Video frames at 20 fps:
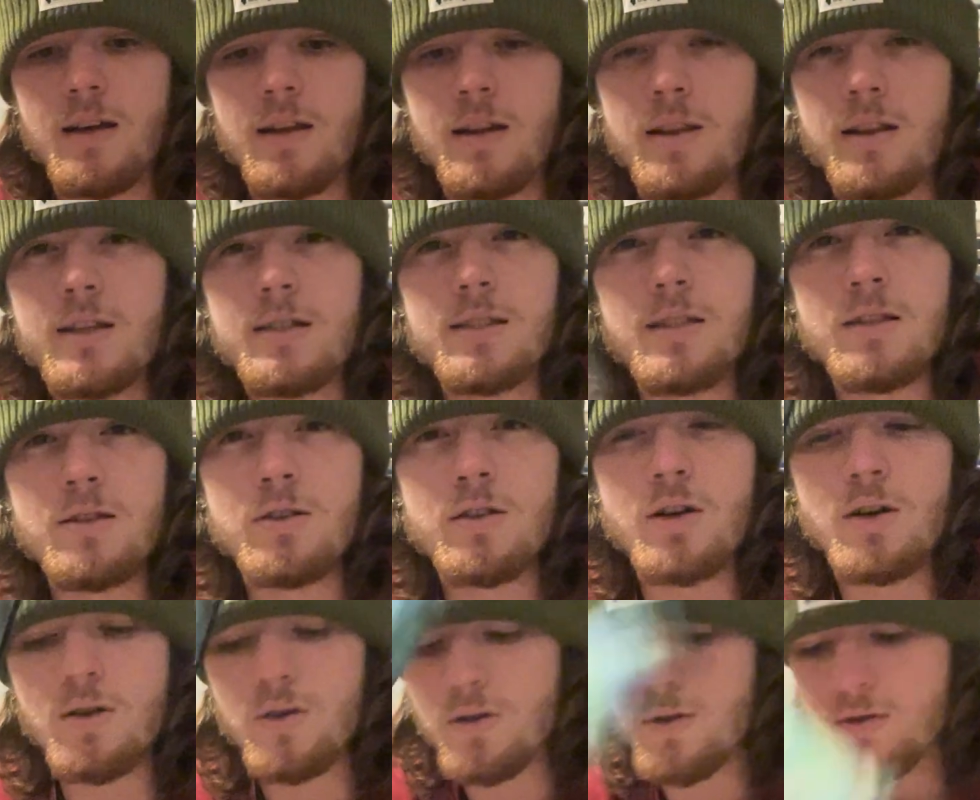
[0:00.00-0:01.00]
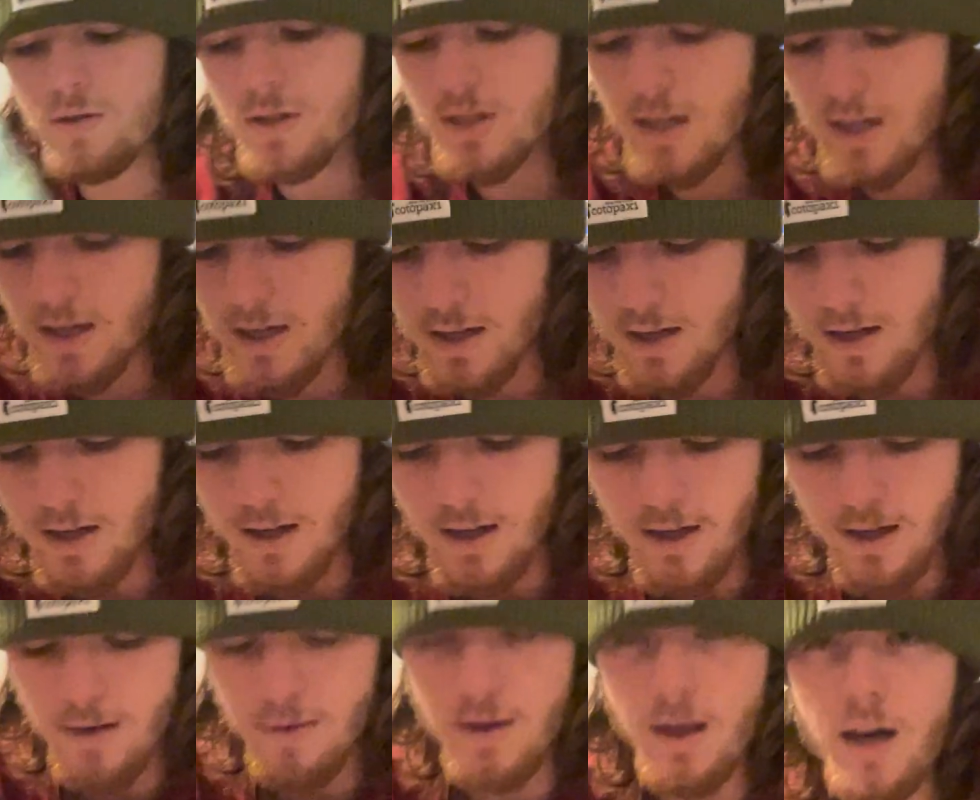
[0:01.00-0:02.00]
this either goes
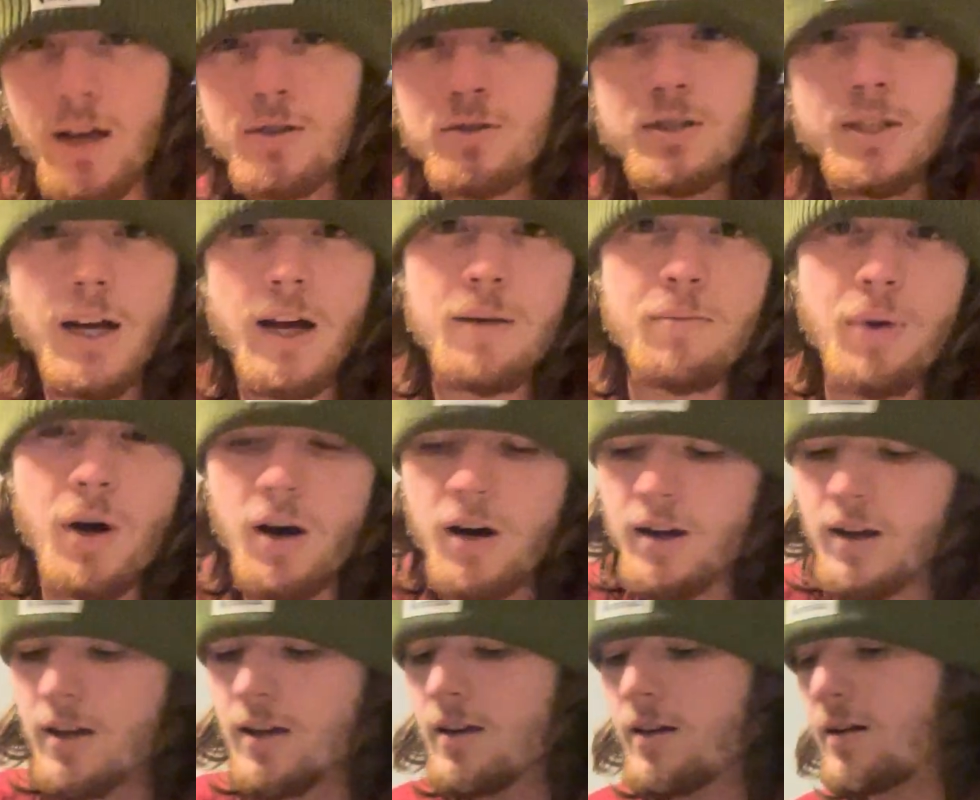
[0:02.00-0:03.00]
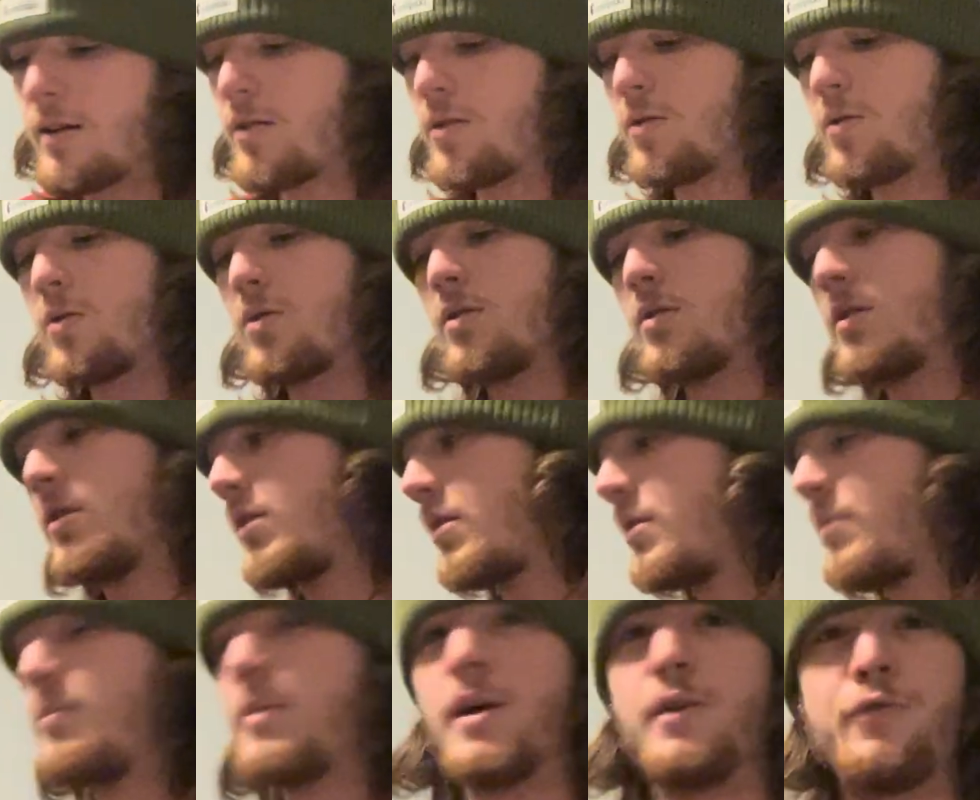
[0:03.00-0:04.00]
in the other side pocket or
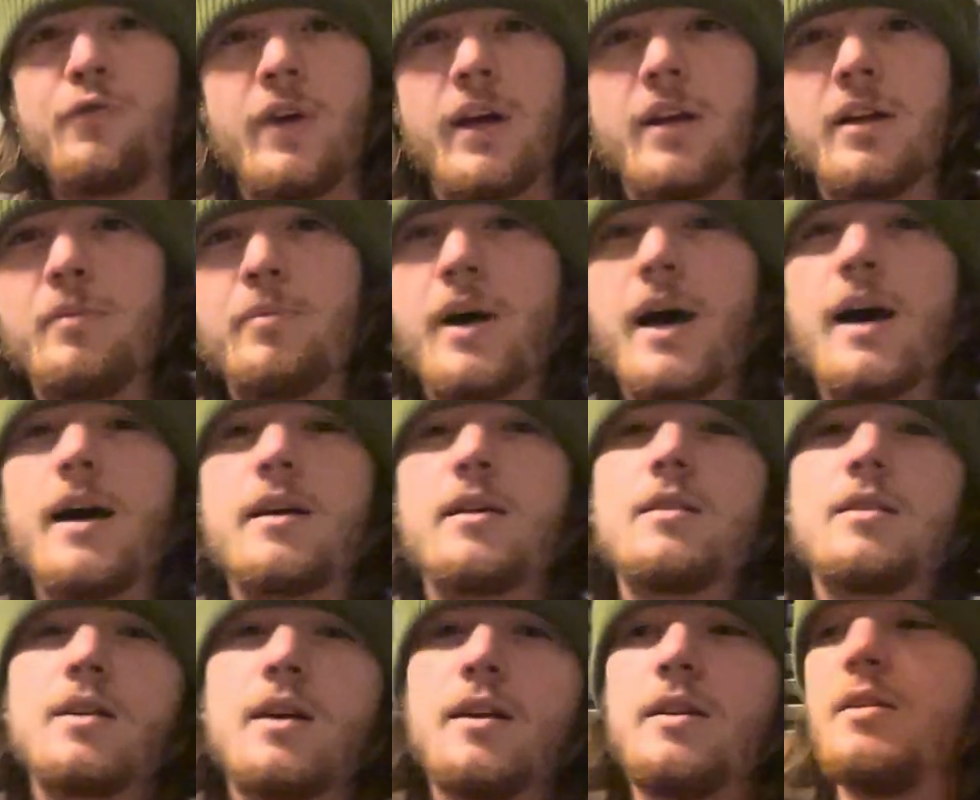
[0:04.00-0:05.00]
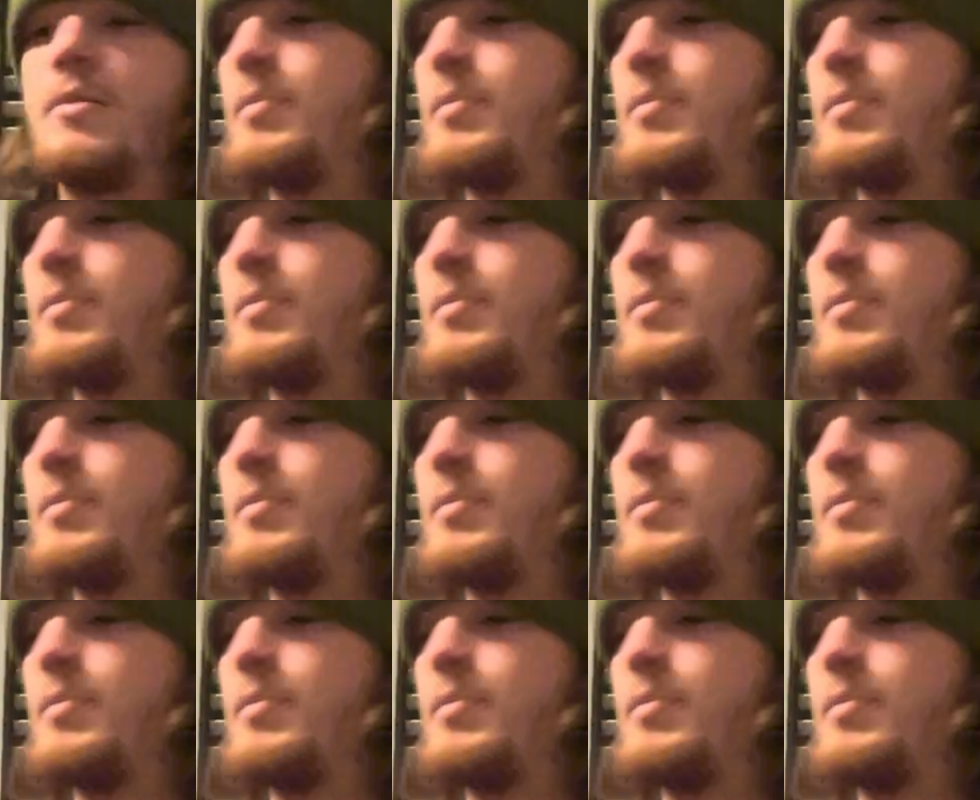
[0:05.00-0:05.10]
my fanny pack, kind of